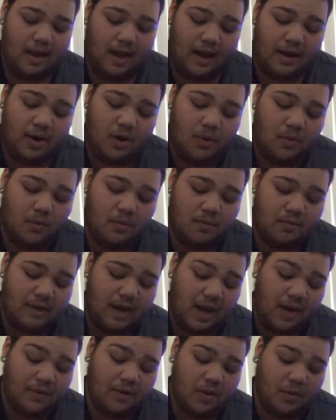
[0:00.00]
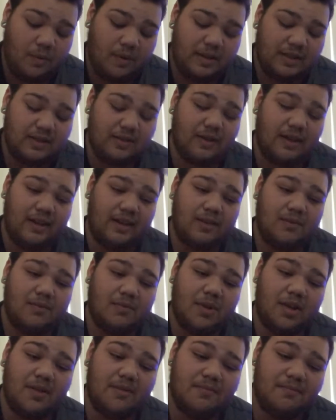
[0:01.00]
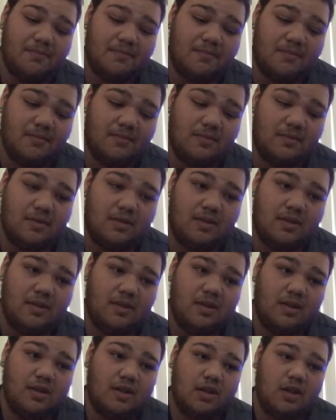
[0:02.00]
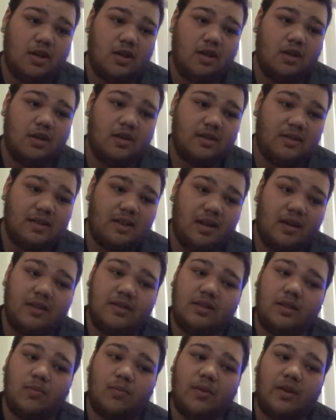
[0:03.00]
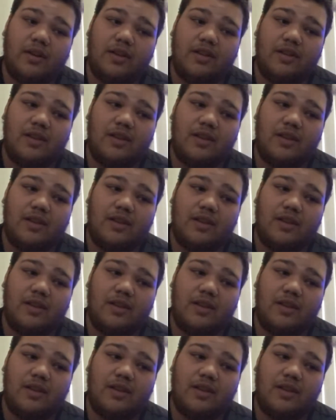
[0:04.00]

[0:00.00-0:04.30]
I know what it's like when you're stuck somewhere and you